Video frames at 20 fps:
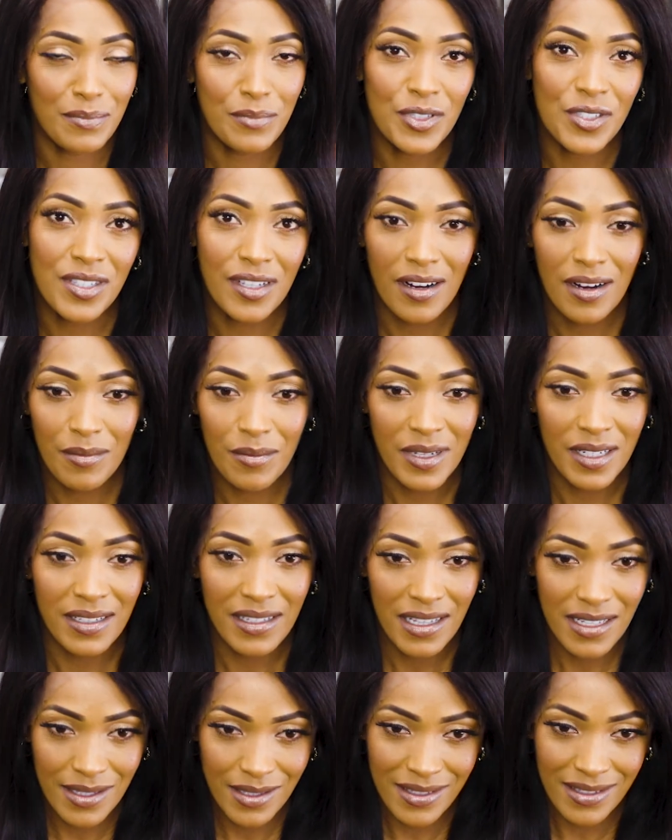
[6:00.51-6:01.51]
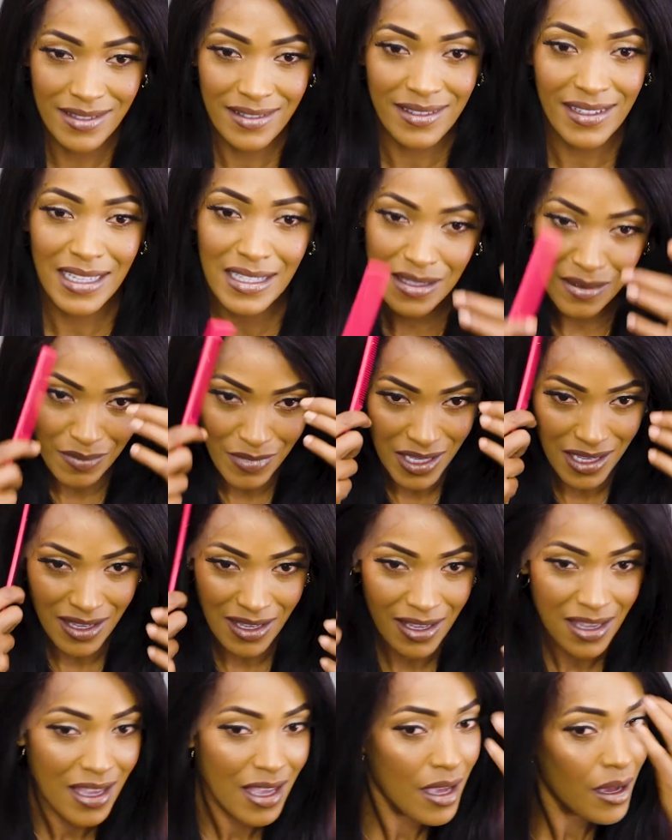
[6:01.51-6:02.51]
bizarre, but that's that's
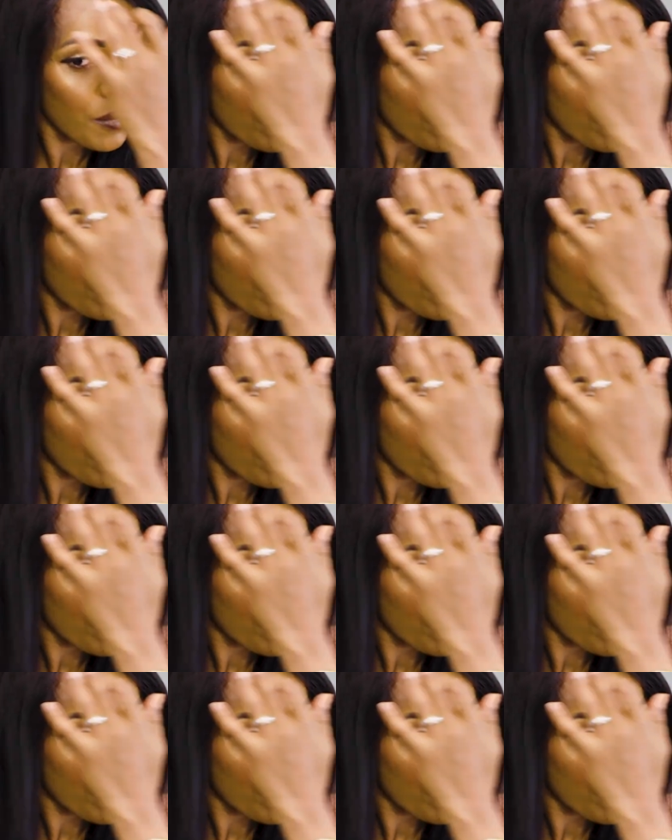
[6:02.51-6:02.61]
me.